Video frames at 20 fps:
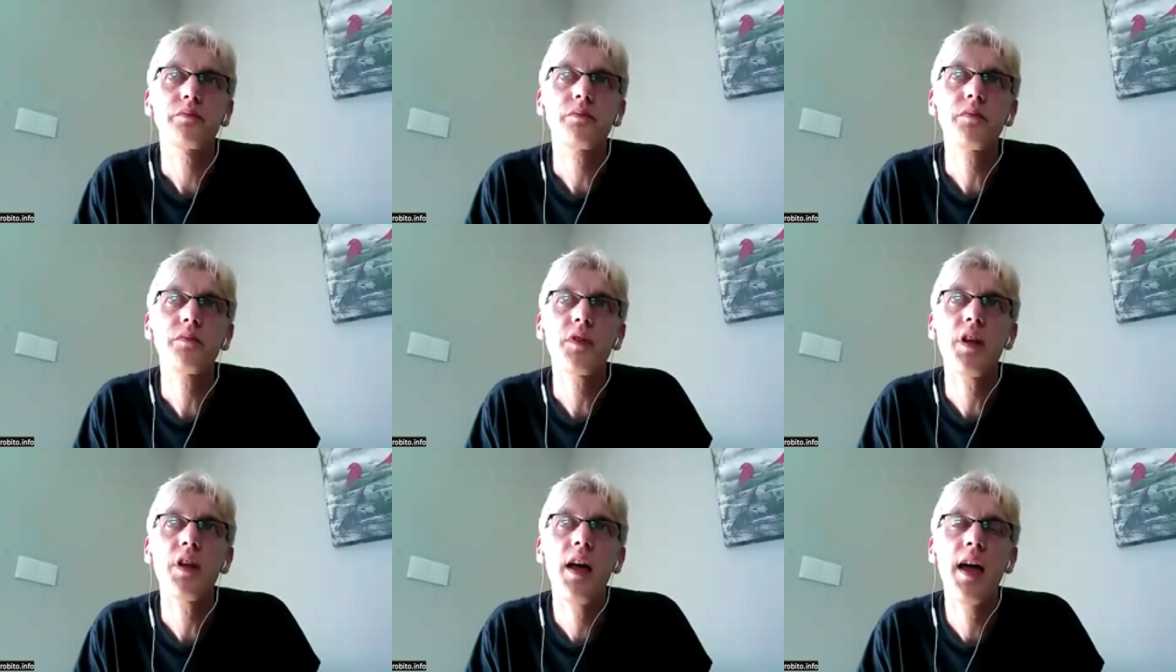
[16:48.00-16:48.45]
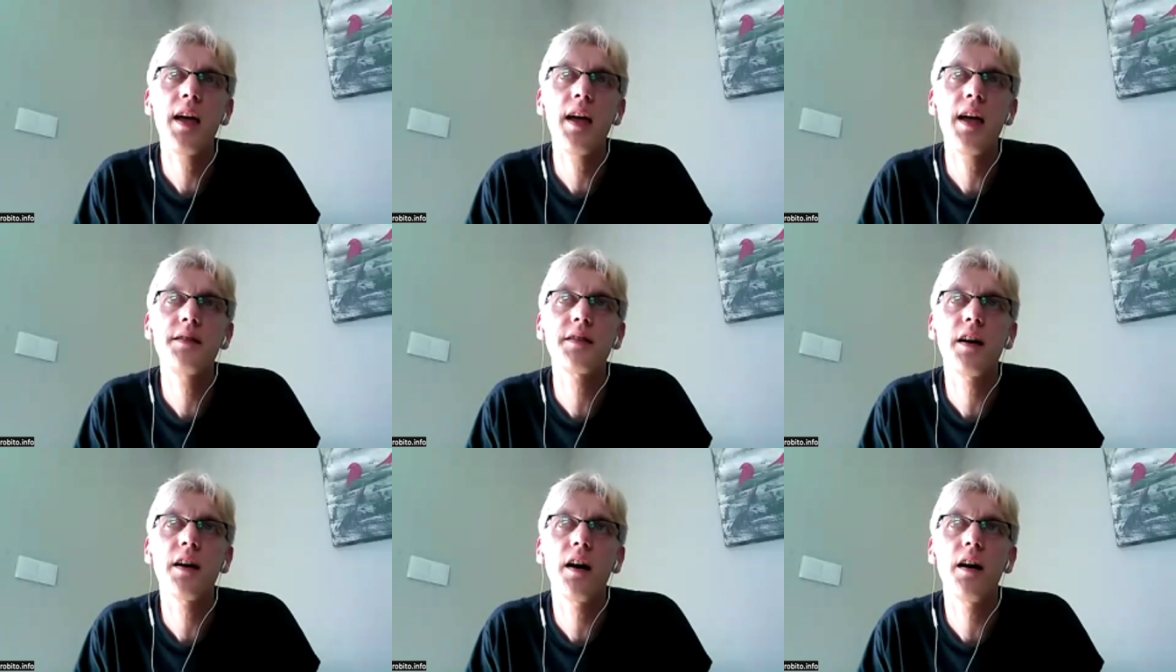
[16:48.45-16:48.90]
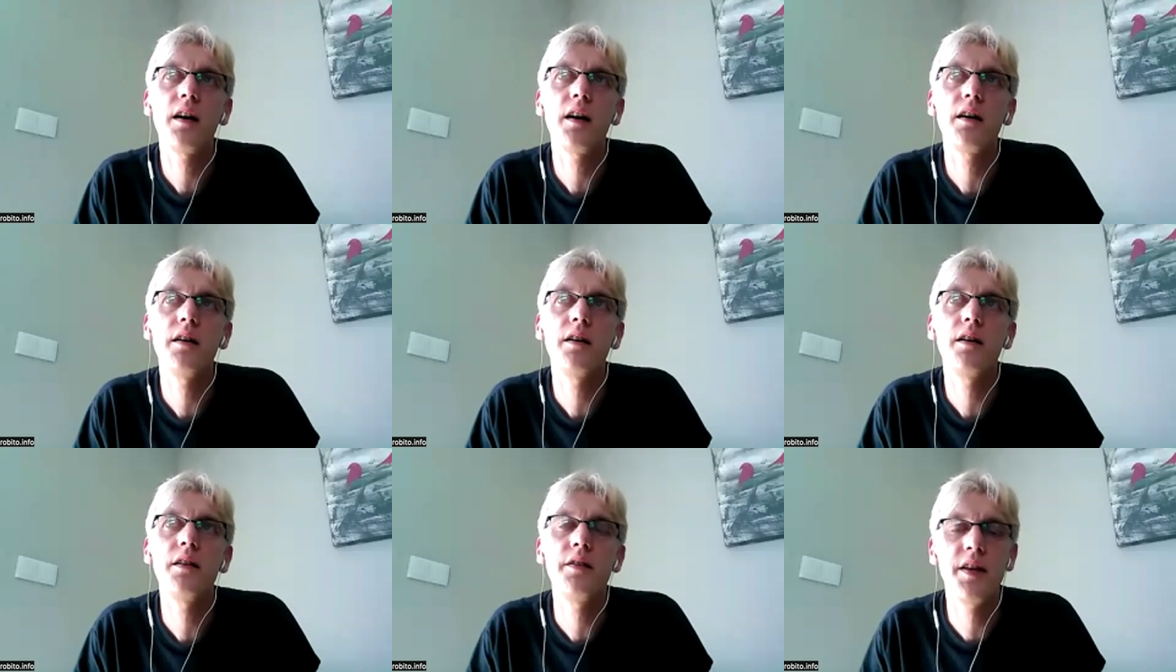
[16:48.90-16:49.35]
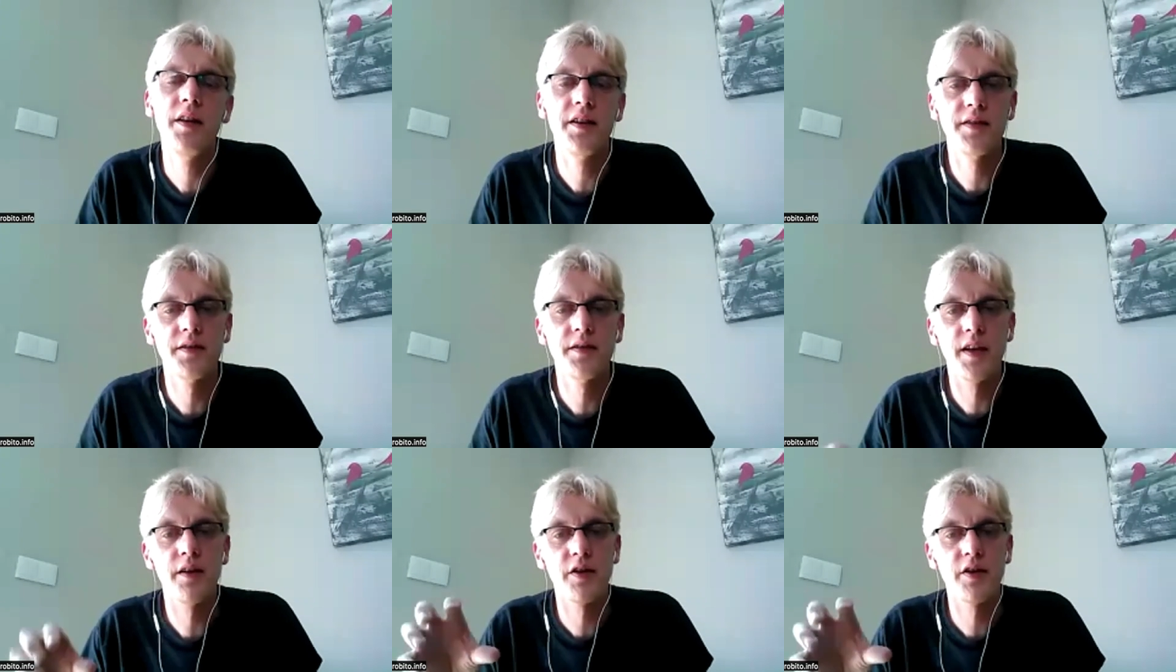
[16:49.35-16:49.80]
And
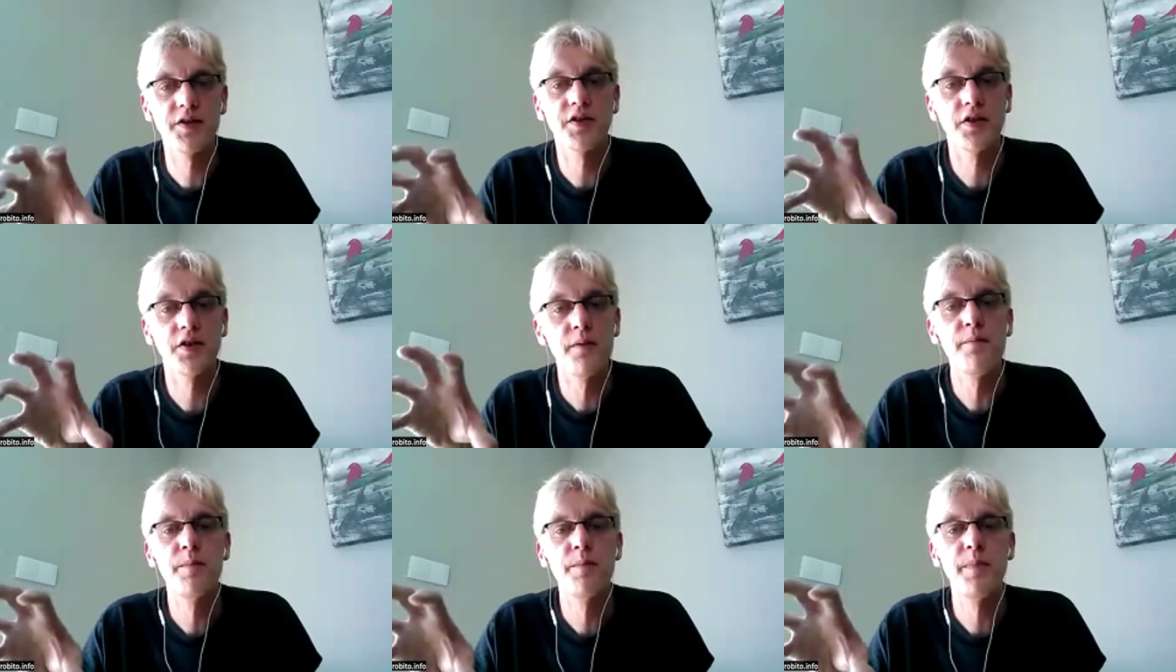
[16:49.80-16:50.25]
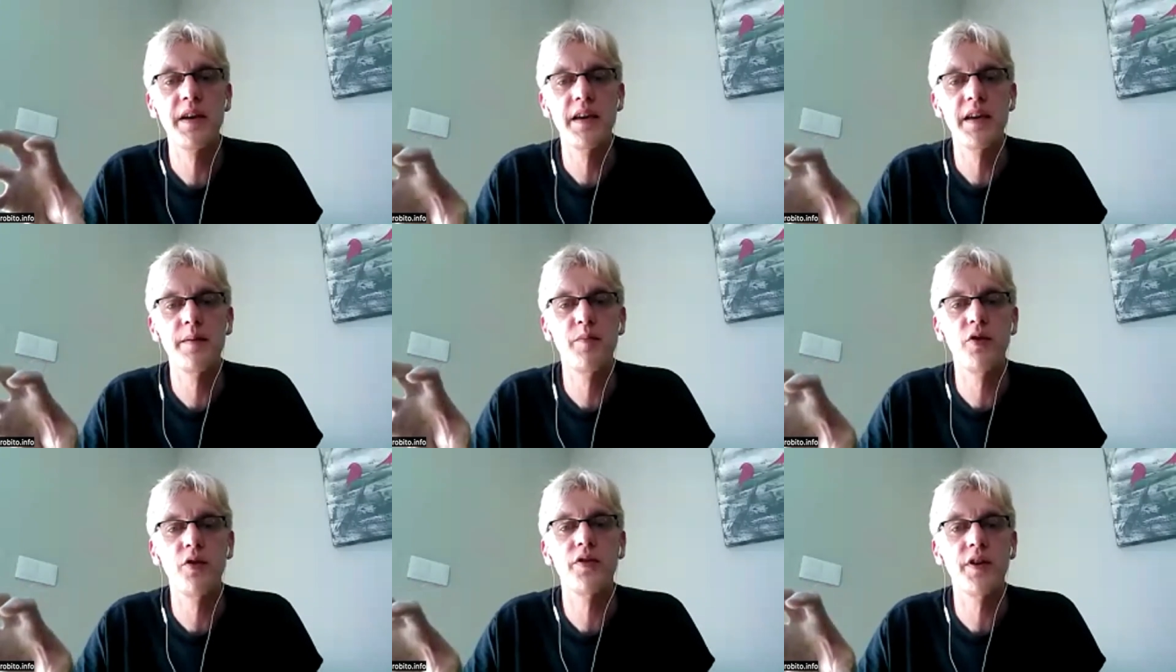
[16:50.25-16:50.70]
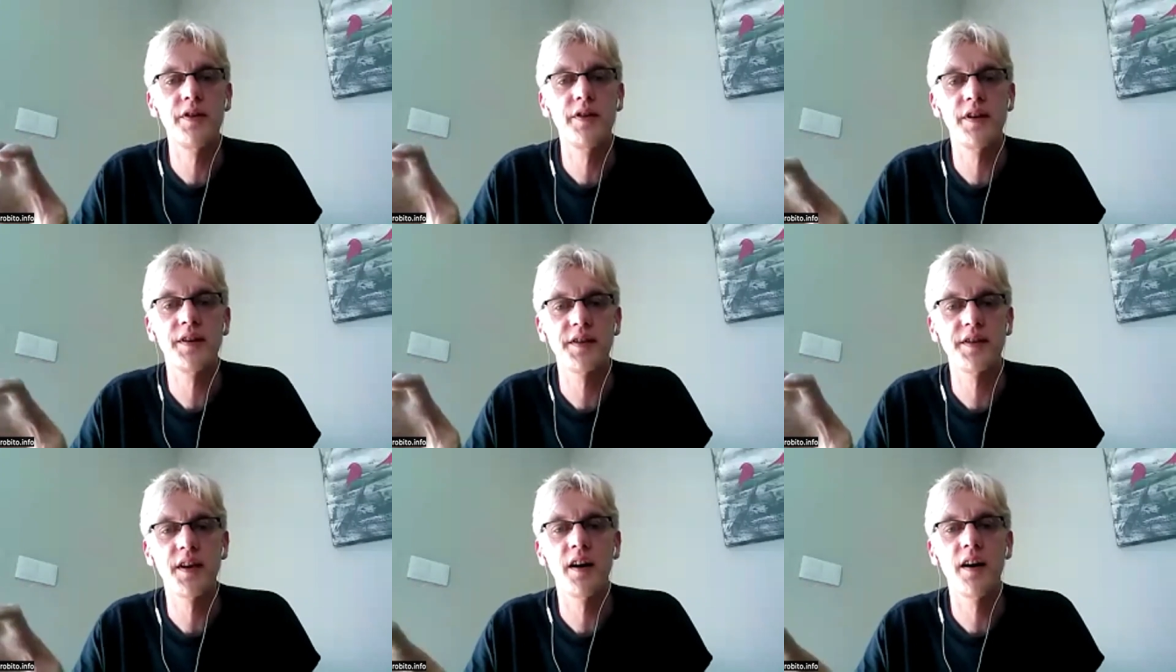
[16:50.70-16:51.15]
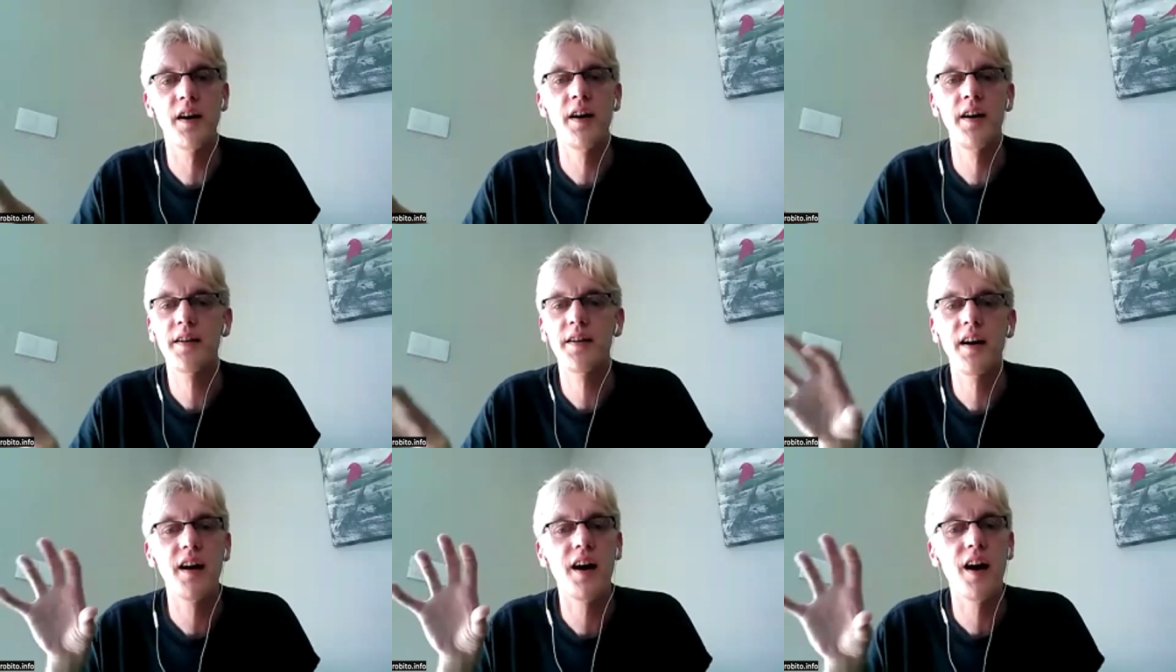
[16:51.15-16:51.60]
there are some people that decide,
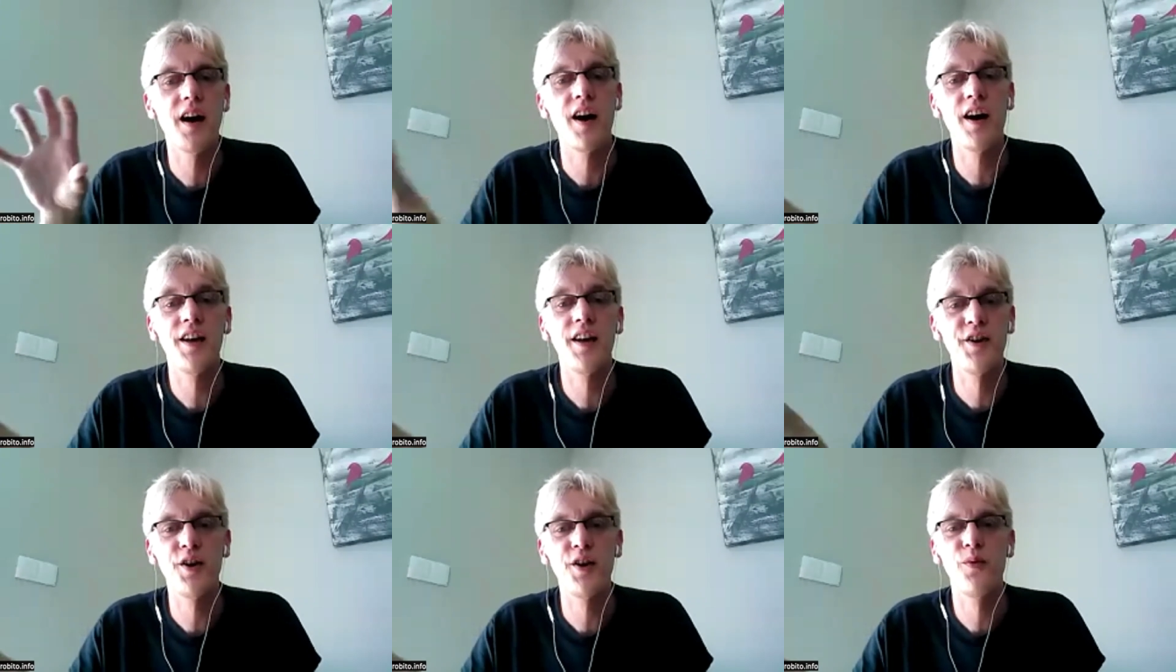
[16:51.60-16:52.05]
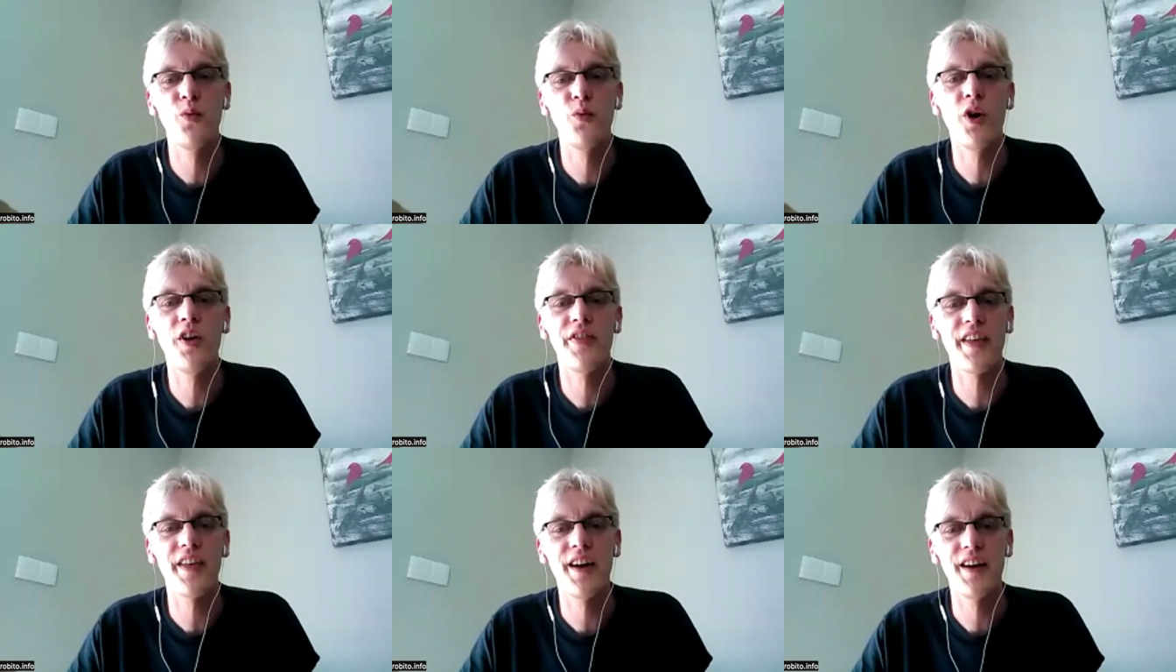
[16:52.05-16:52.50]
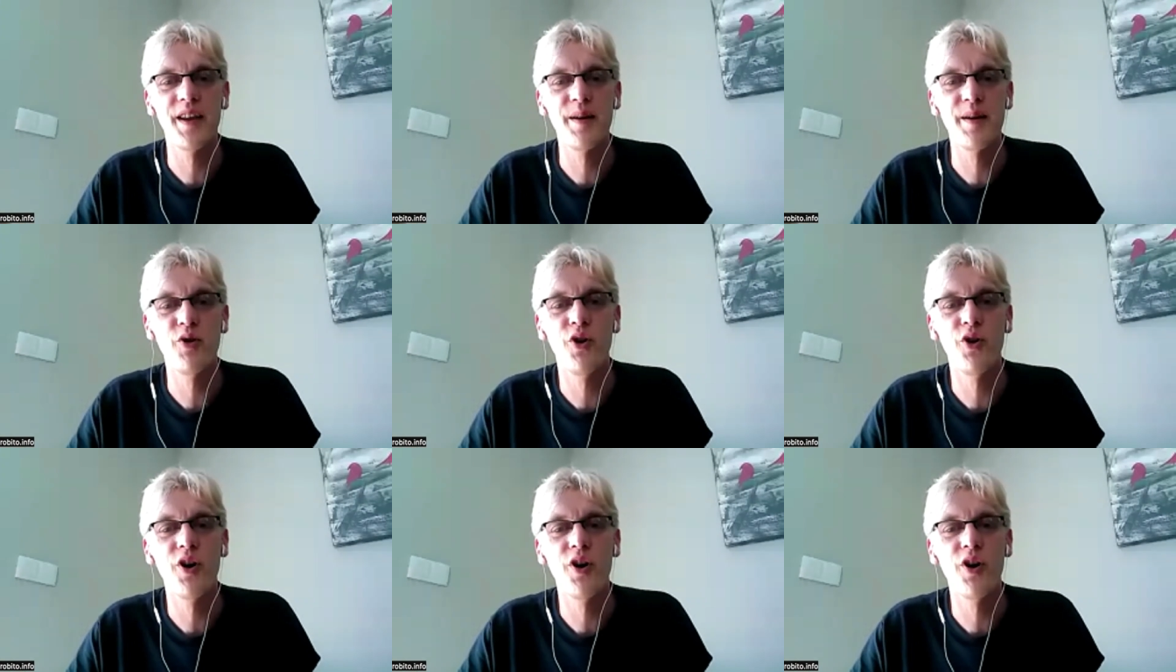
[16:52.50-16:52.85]
I don't want that anymore.